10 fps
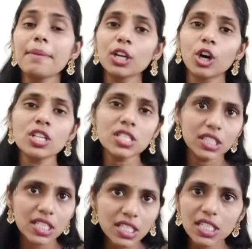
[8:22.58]
because
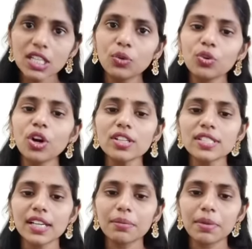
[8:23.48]
this year we are
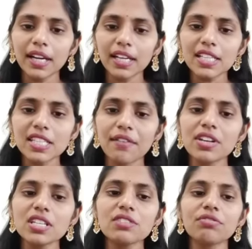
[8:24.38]
celebrating
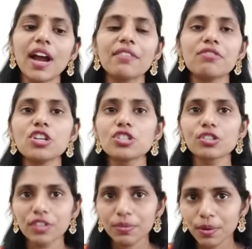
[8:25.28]
75
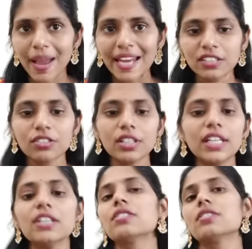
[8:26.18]
years of diplomatic
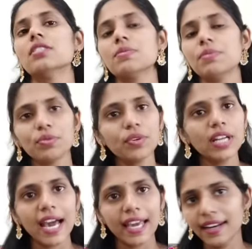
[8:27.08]
relations
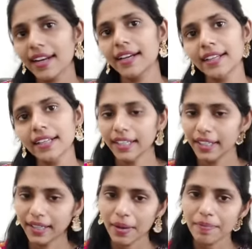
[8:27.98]
between Ireland and
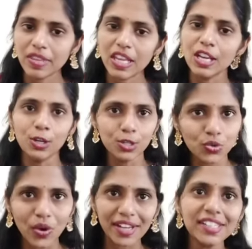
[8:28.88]
India.
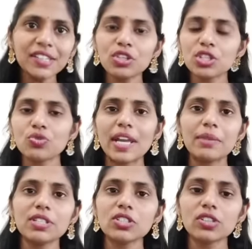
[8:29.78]
So one thing which is
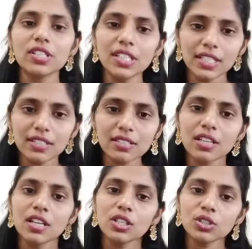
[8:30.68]
very much clear
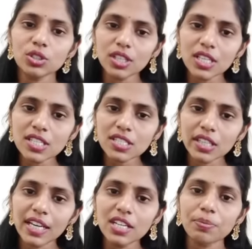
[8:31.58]
is, so this
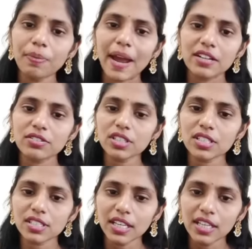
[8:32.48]
St.
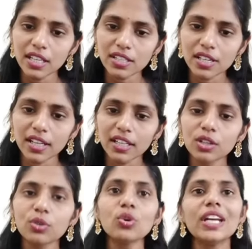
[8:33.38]
Patrick's Day is
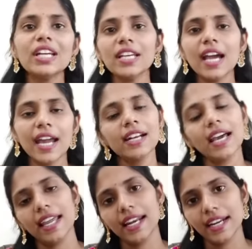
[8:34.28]
related to India and
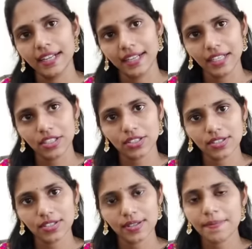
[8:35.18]
Ireland
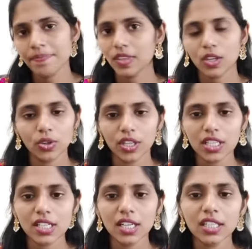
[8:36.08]
relations. Okay,
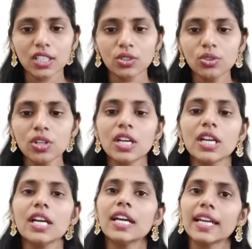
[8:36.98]
it is related to
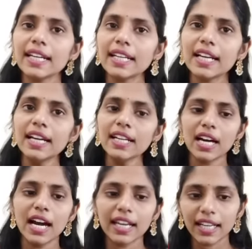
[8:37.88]
India and
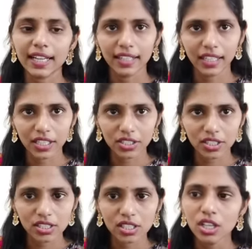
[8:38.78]
Ireland
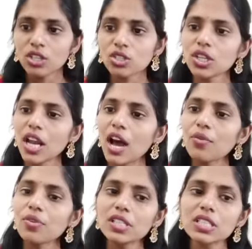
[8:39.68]
relations. So
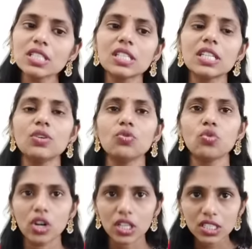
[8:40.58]
now let us see
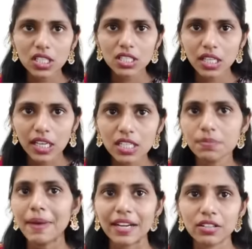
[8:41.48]
what is a St.
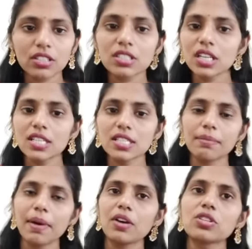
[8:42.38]
Patrick Day is
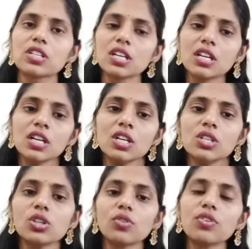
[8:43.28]
about.
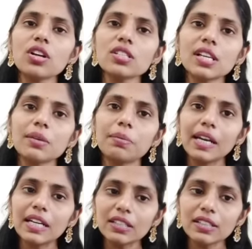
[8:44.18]
So we are
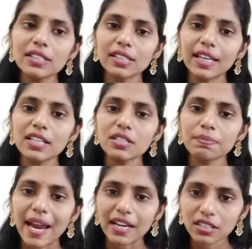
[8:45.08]
celebrating the St.
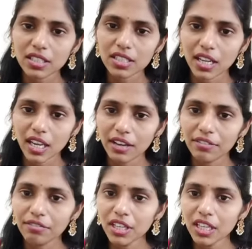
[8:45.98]
Patrick Day
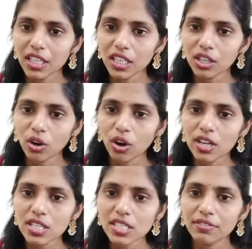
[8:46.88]
every year
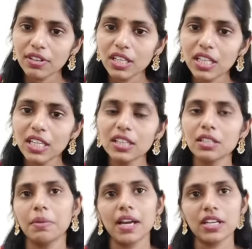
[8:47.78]
on
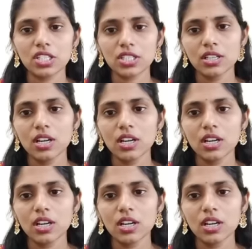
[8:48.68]
17th March.